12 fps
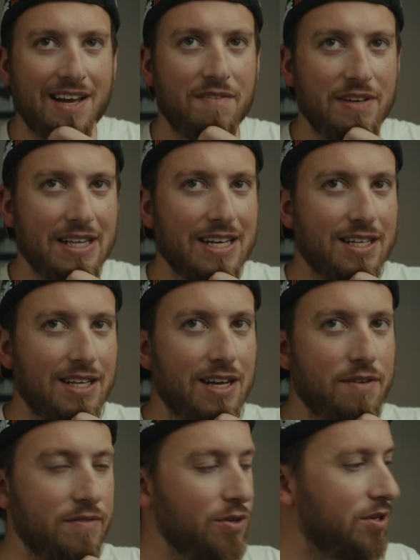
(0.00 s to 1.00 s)
I feel like a
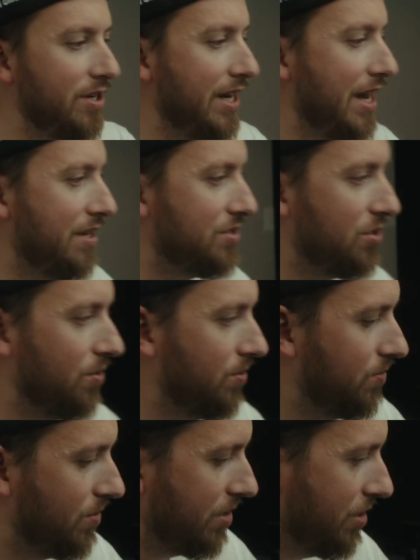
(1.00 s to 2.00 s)
lot of you are going to ask,
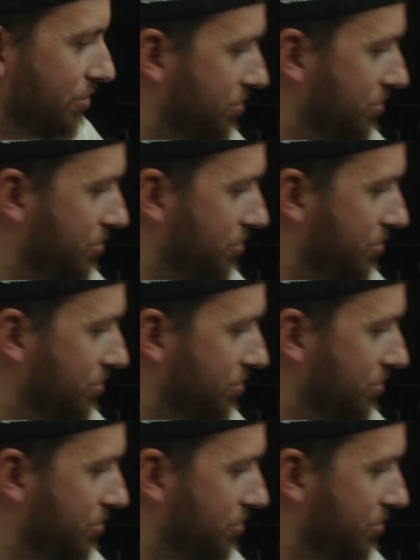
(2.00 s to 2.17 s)
so we're going to